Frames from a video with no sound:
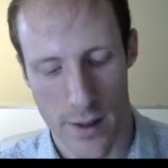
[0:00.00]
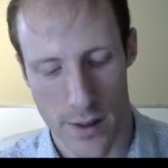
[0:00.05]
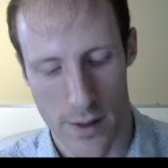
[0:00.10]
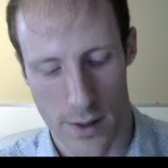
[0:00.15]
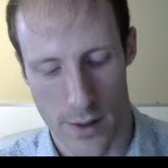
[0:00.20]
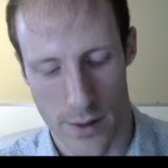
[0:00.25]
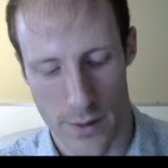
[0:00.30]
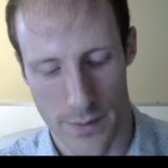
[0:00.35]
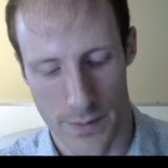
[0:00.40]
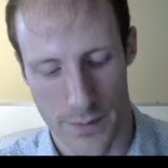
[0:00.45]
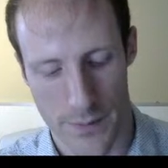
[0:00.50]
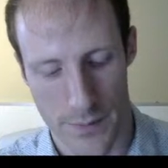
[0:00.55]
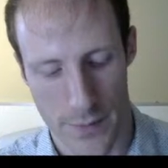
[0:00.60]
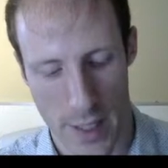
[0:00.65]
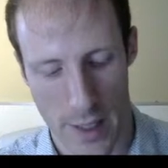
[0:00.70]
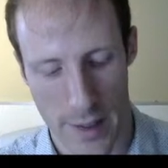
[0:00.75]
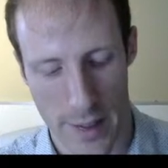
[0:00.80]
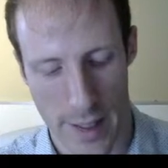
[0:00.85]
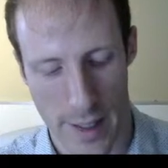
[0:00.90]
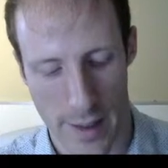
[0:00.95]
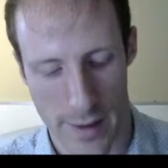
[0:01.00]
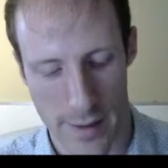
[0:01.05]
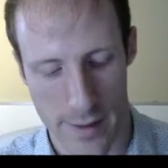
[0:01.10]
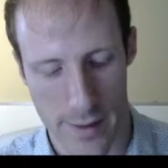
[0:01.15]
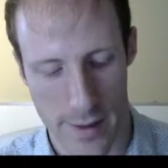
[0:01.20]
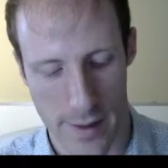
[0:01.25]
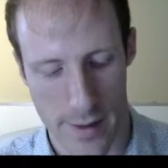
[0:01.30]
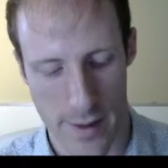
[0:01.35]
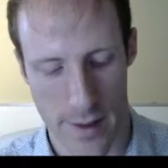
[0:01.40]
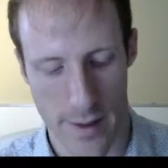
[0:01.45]
So LAX
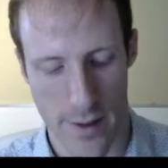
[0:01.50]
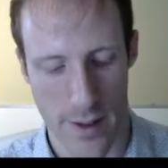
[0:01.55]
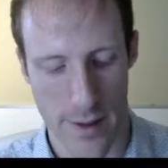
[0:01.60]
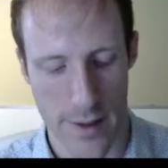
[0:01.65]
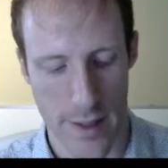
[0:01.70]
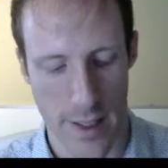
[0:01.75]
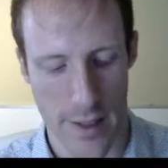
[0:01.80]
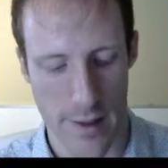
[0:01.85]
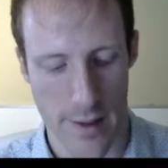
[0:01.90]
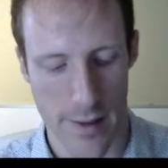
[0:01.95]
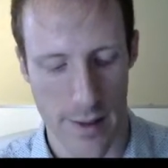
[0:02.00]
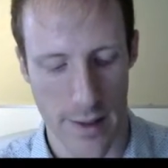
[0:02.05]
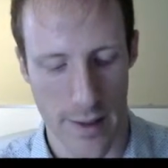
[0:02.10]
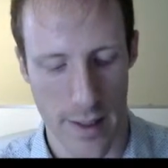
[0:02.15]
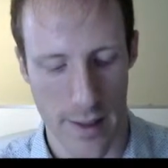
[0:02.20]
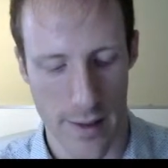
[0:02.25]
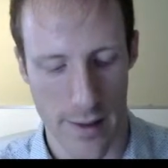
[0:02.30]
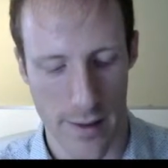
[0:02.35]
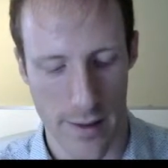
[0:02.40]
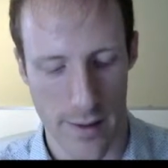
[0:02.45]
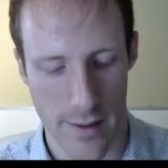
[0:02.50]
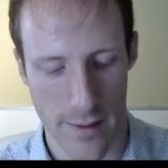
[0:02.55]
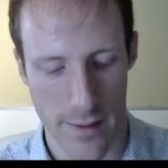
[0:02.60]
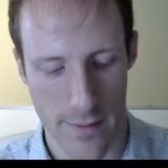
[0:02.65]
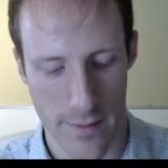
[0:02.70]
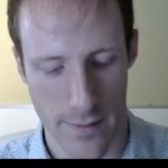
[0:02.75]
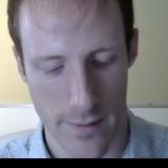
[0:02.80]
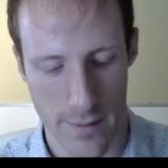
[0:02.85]
is in our adjacency list.